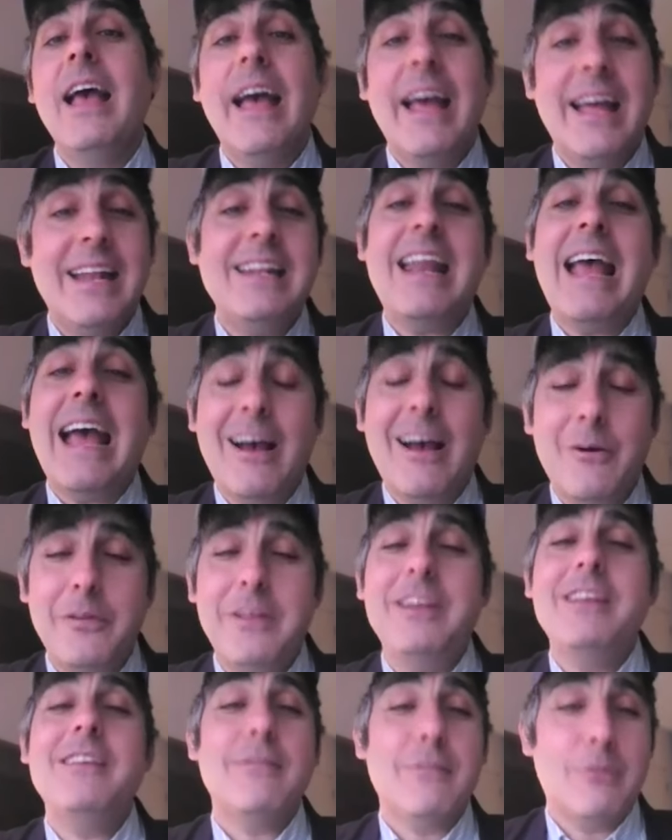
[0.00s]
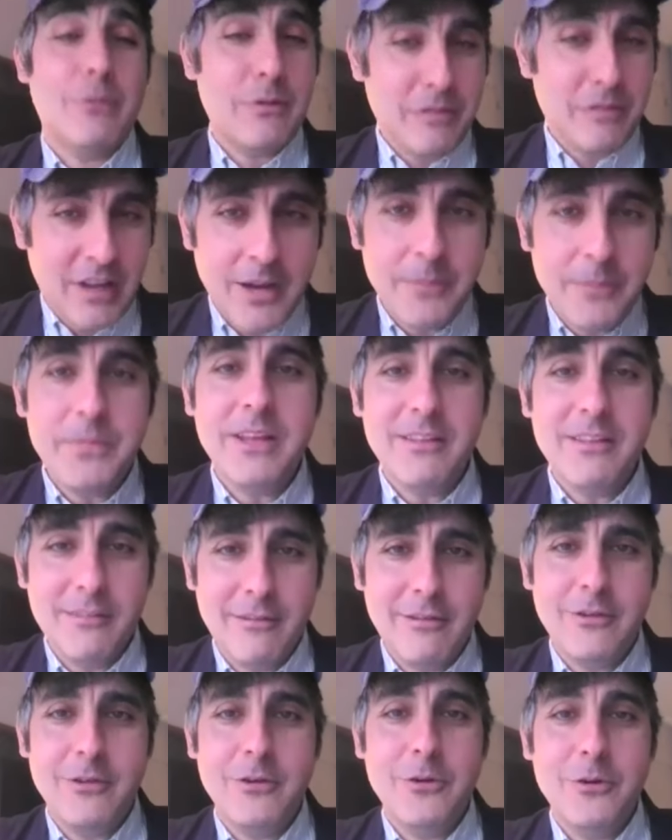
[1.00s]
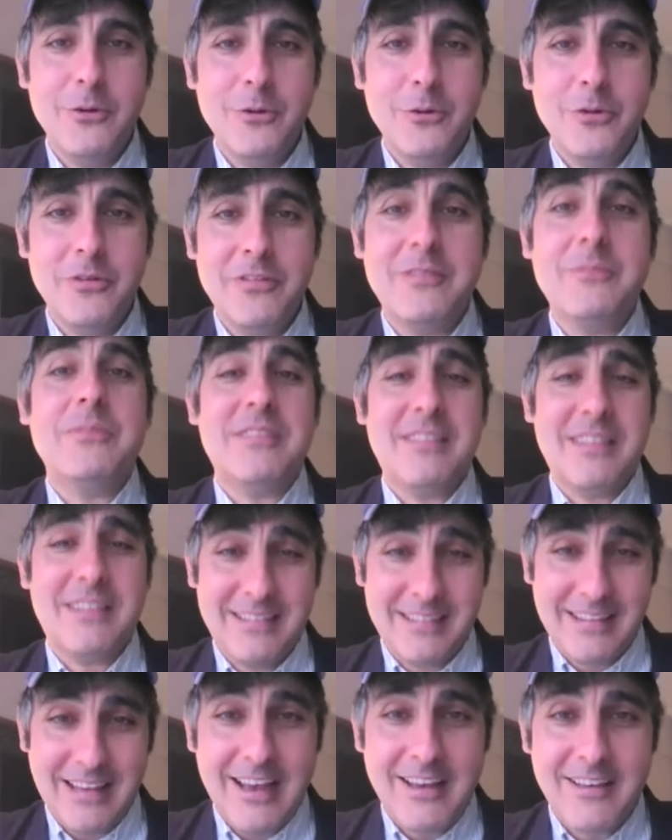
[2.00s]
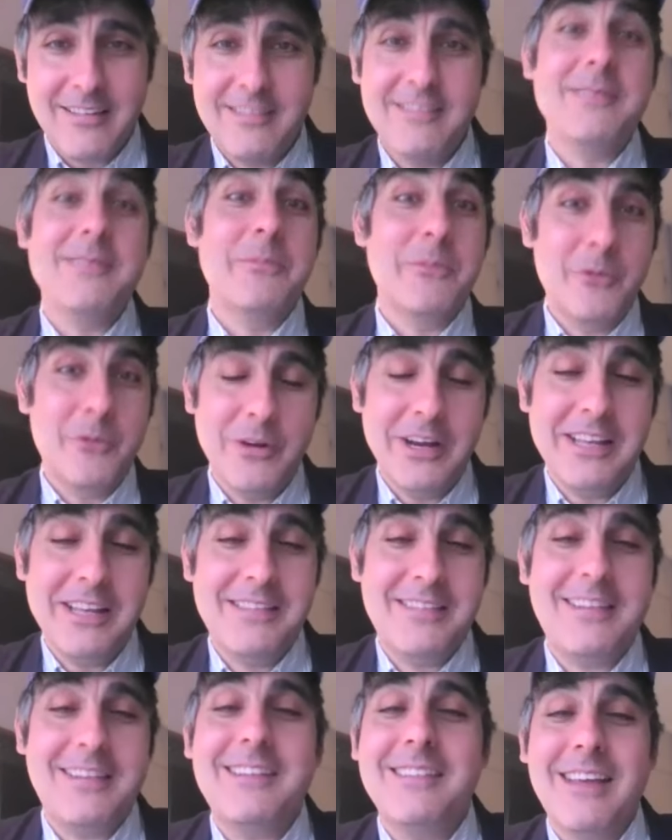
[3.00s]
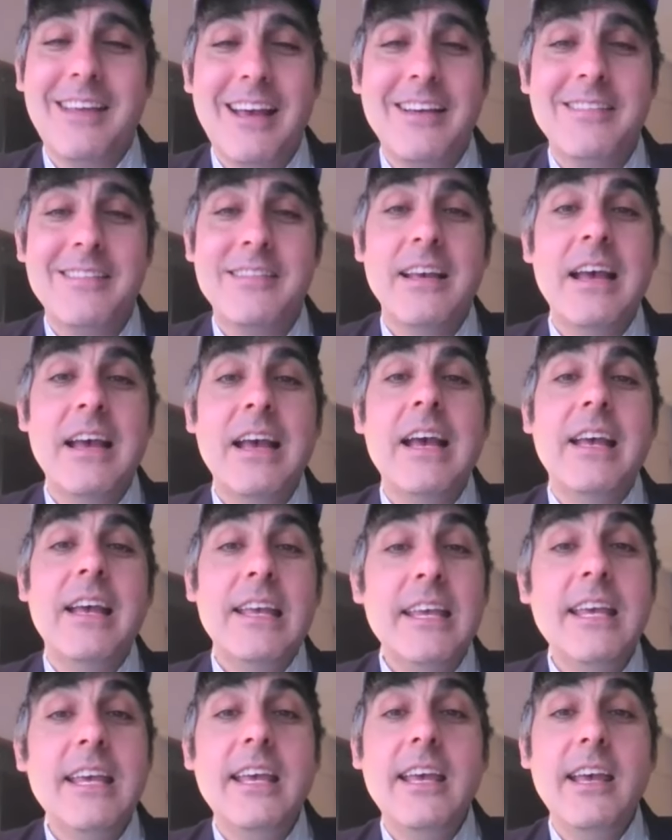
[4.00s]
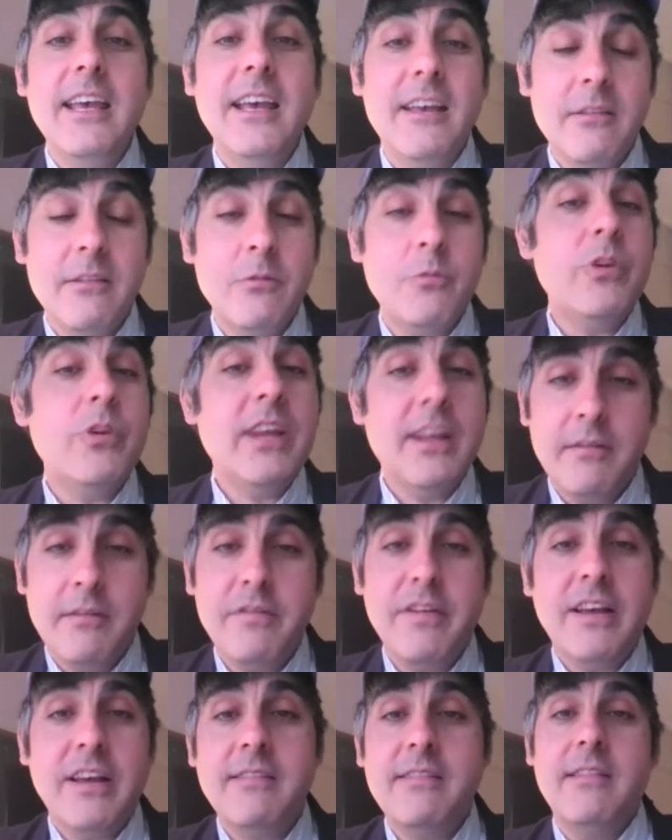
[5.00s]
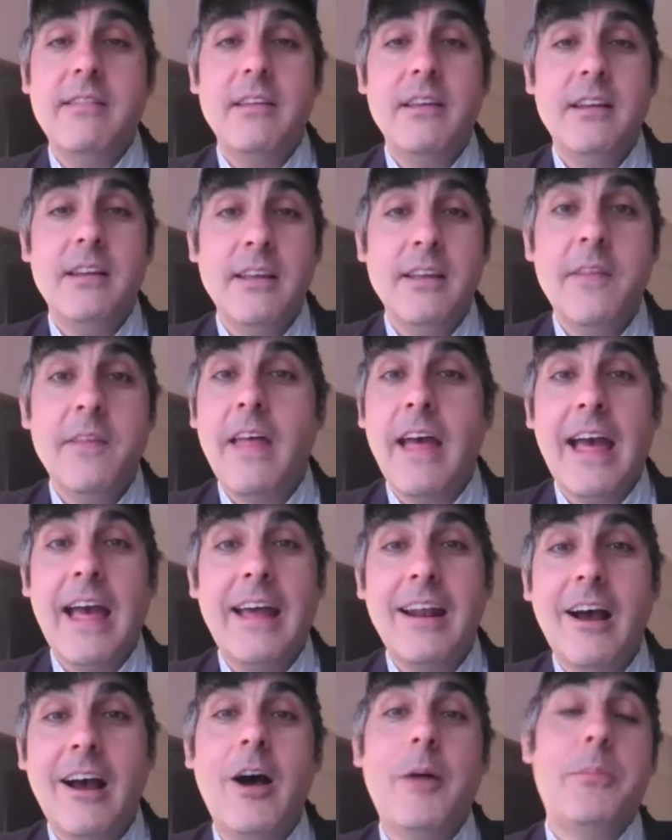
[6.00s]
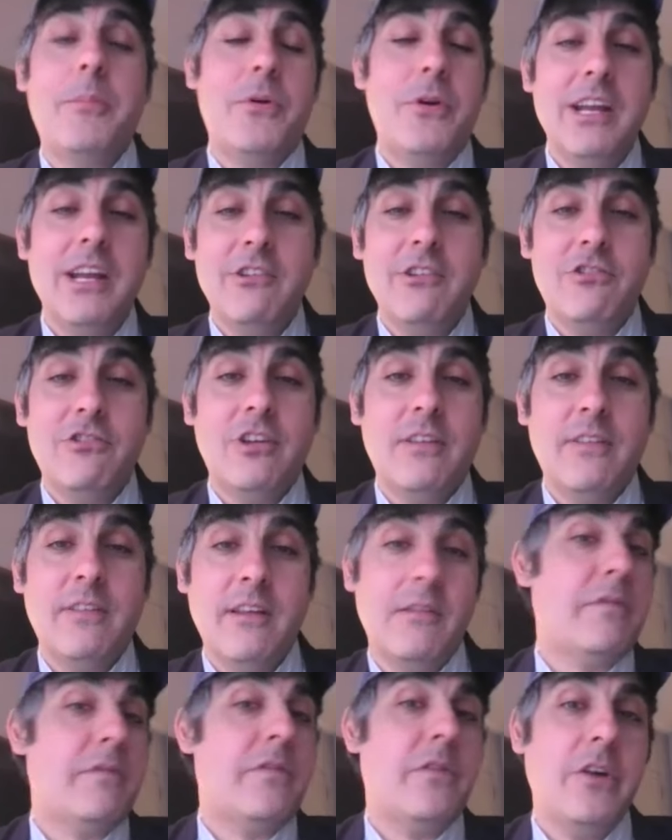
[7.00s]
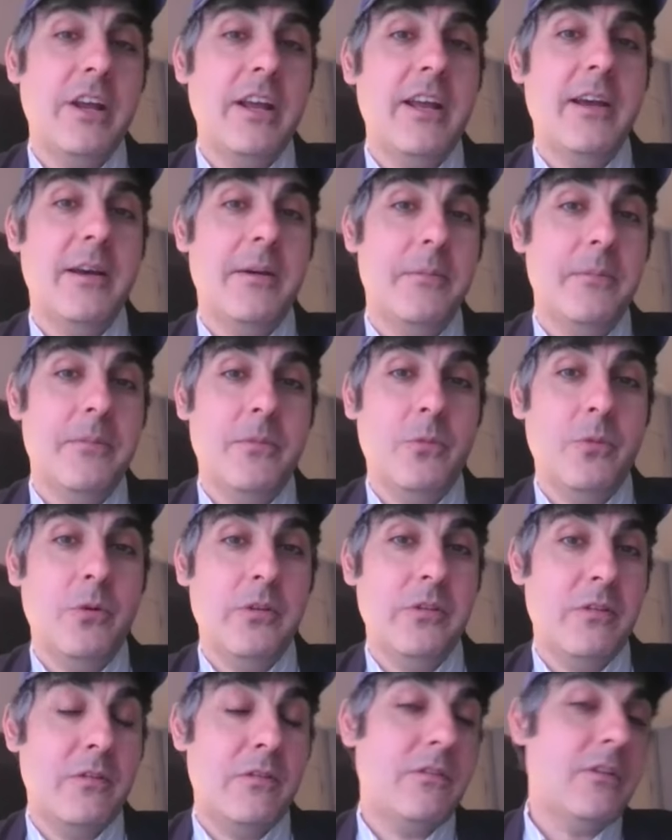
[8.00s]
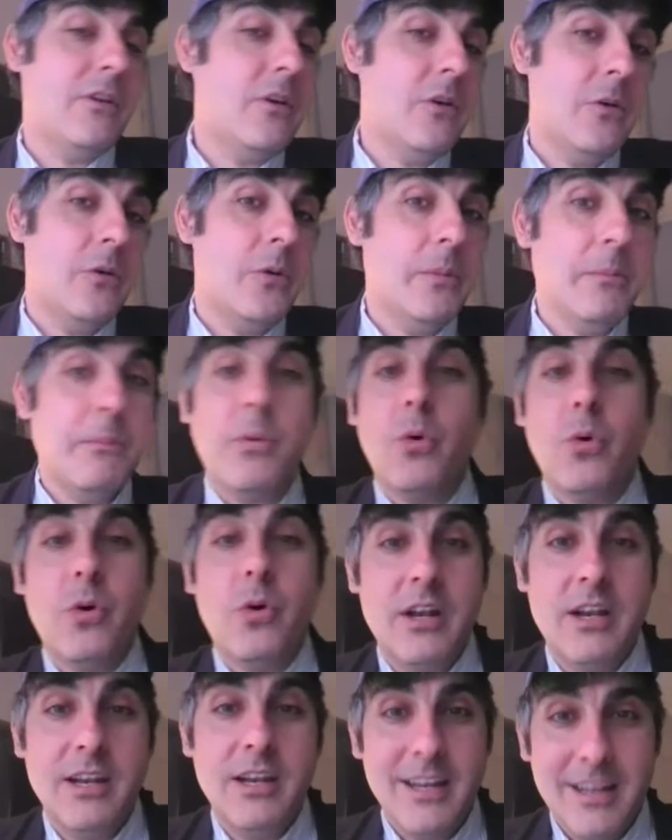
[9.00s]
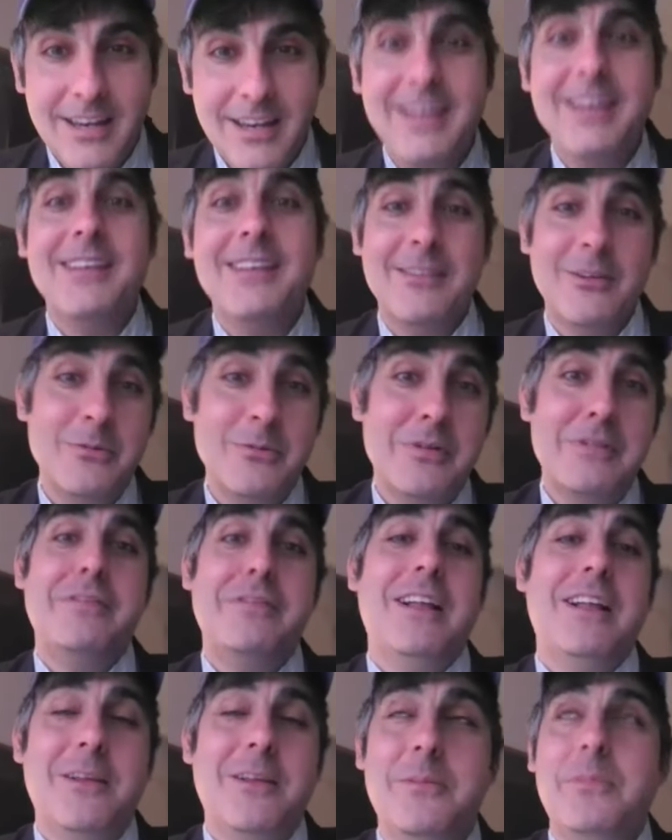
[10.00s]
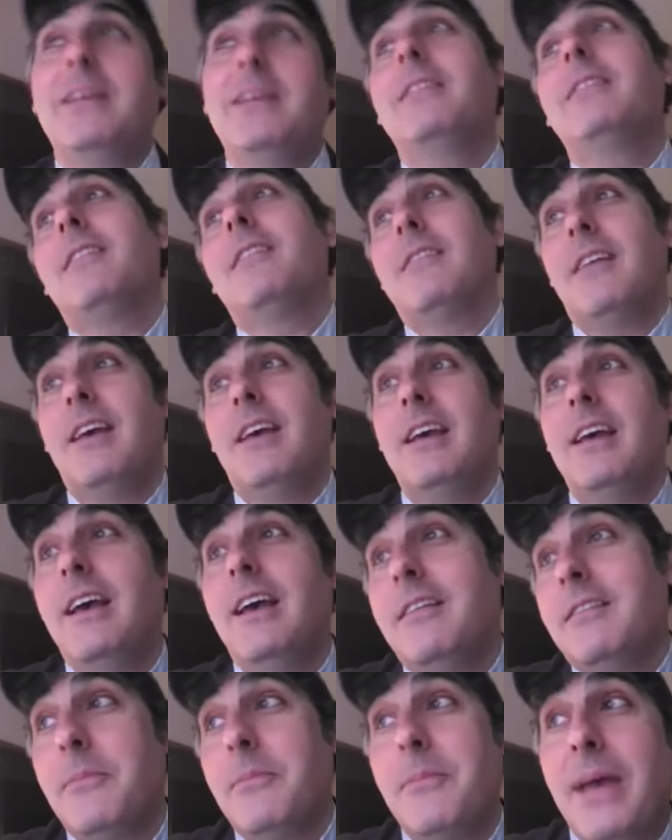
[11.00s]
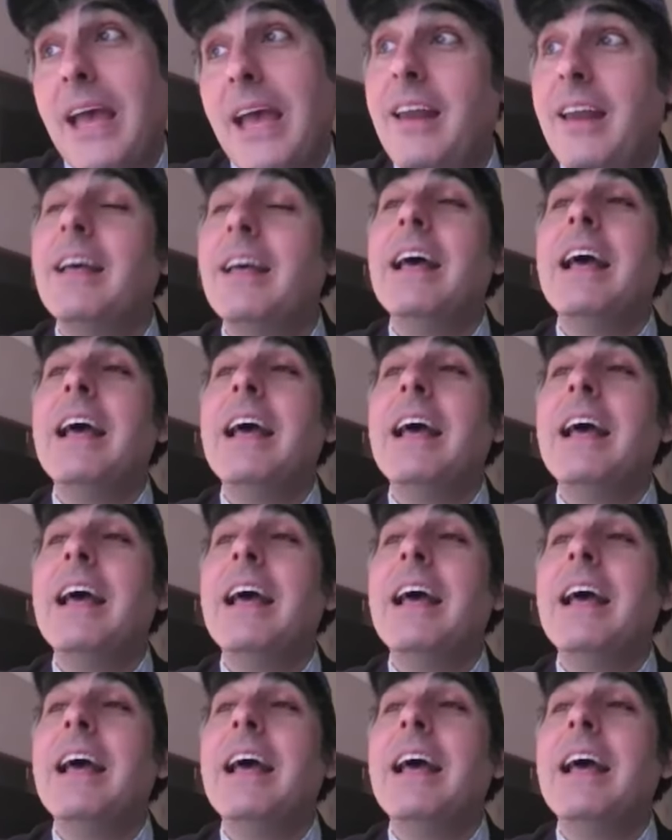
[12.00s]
And now that he's sort of come into some success, great great success, he has reinvested in that operation that for him was so important in his own development as a as a man.